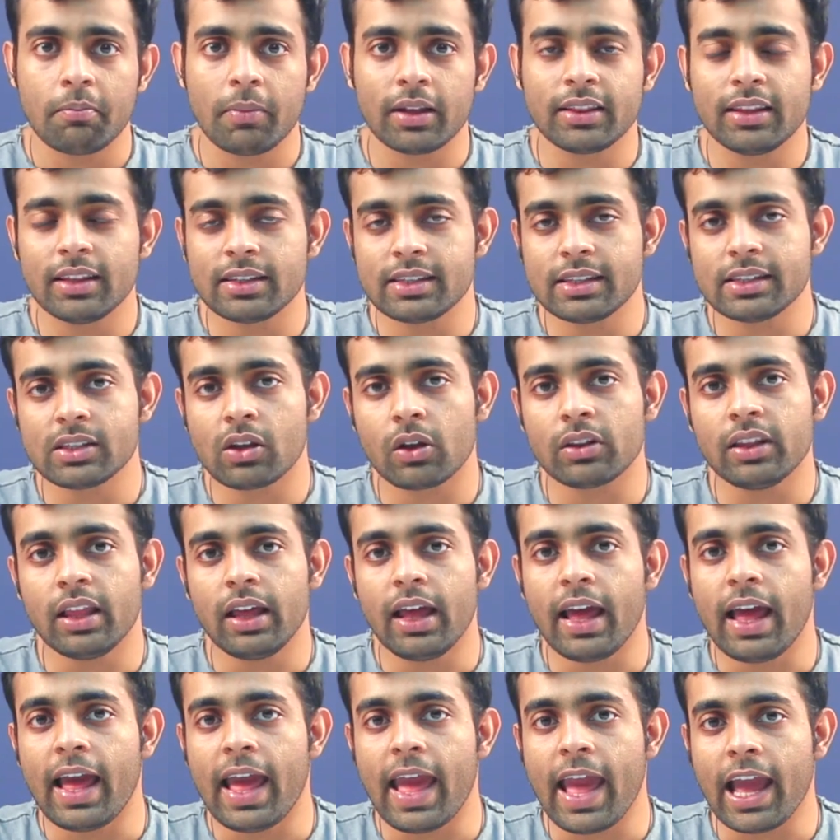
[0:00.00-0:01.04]
But this is on
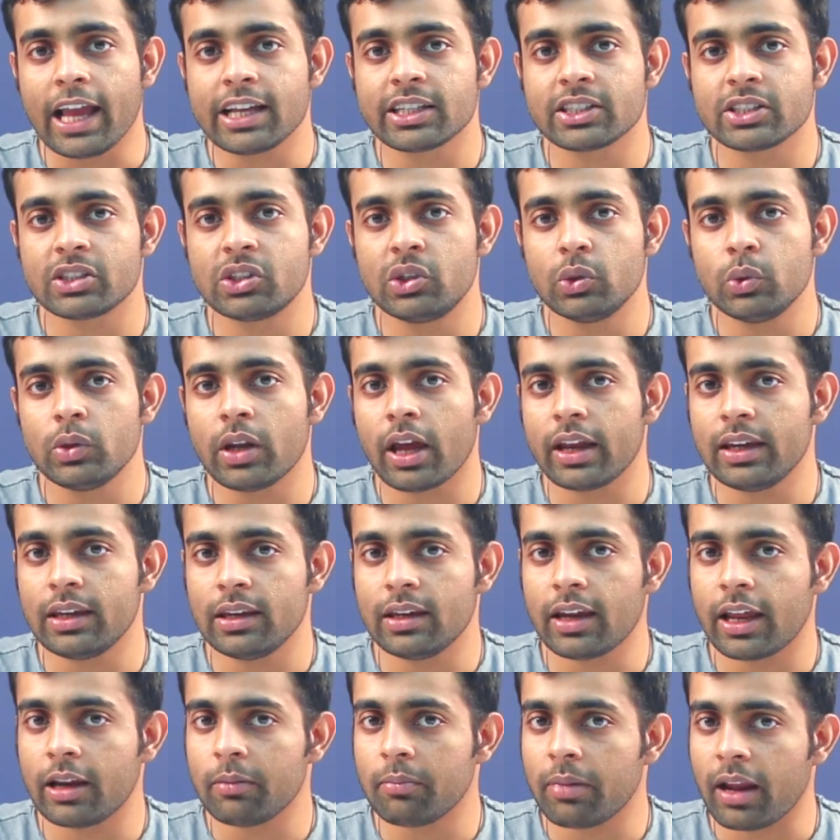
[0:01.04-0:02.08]
the
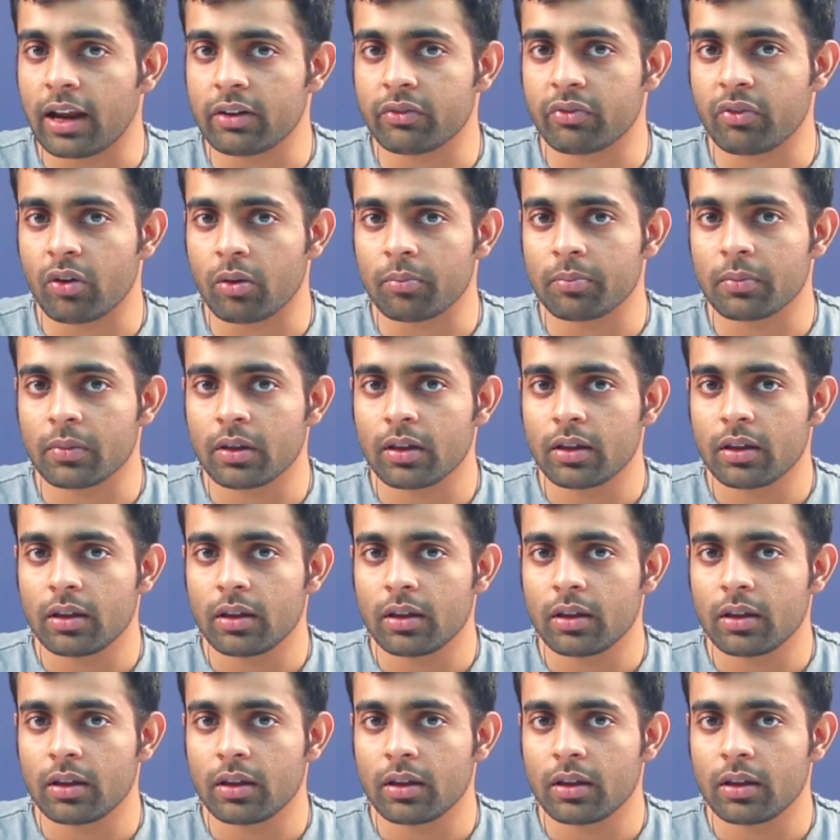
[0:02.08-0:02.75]
X299 platform,